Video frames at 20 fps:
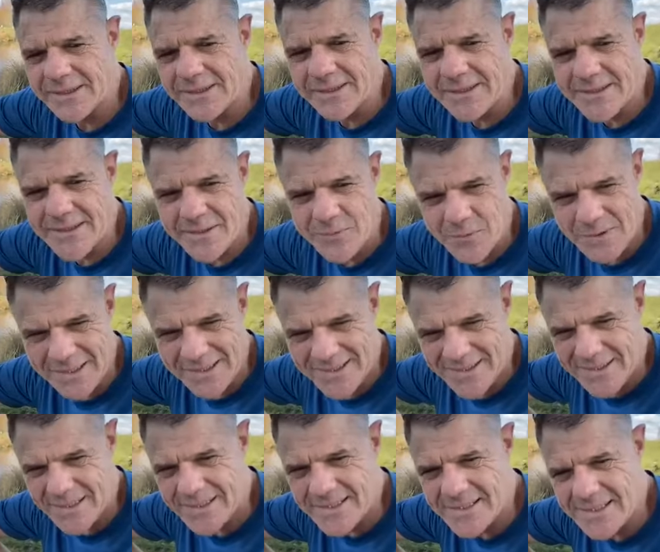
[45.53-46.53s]
And this is what he
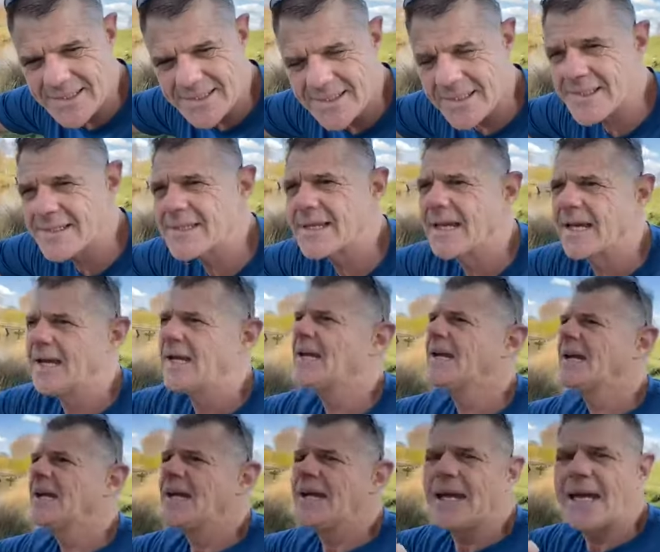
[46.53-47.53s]
says. He says,
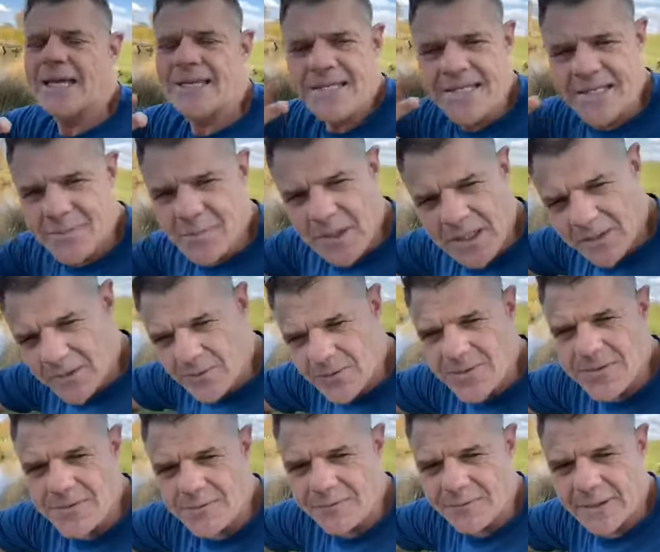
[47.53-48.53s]
as he's being
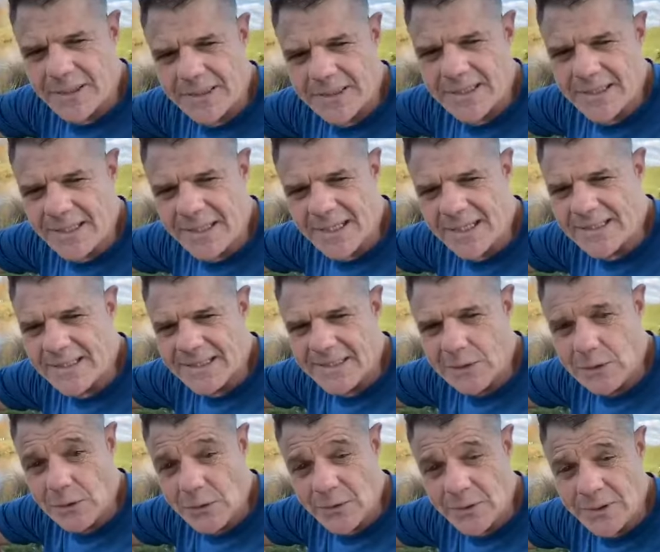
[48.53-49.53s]
crucified, and in
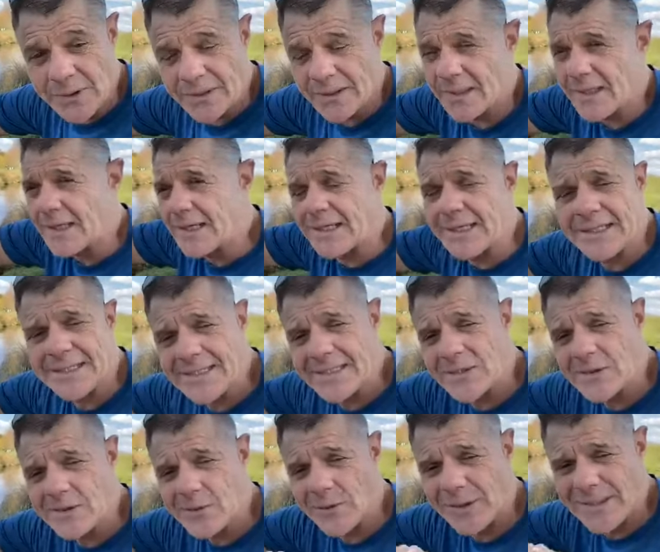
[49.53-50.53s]
Luke
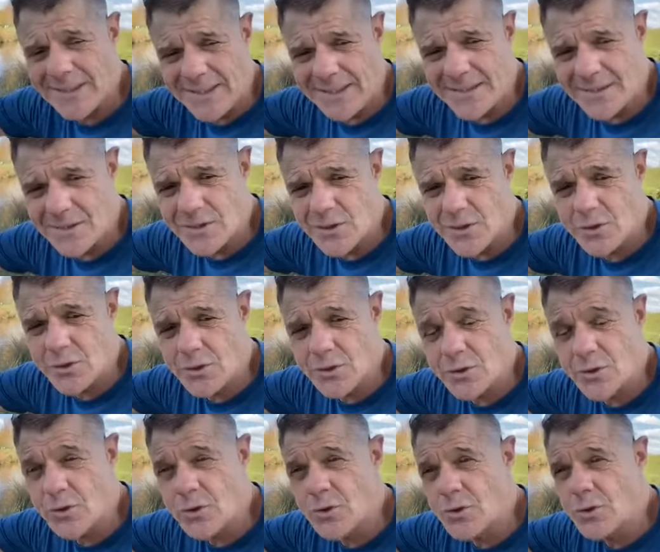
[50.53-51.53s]

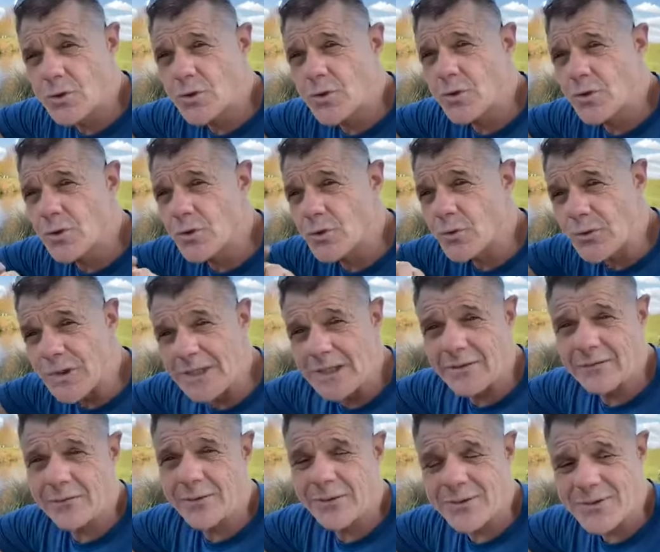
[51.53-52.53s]
23,
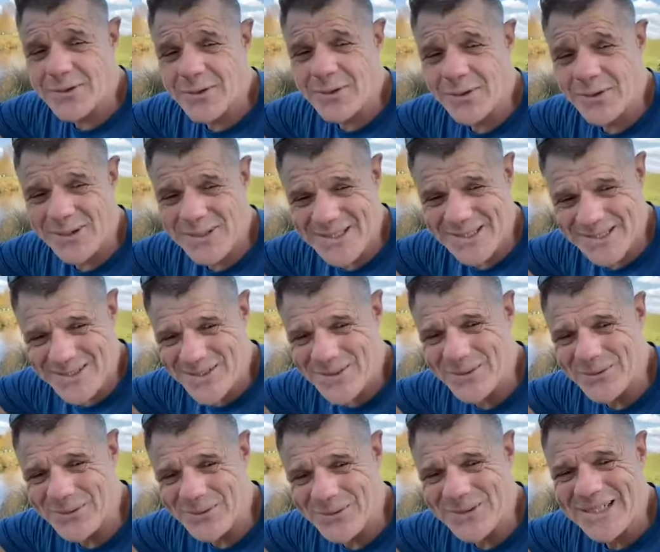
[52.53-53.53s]
verse
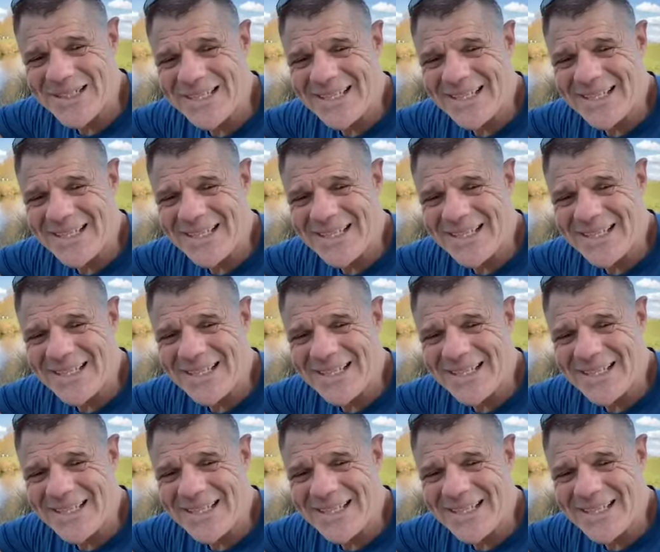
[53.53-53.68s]
32,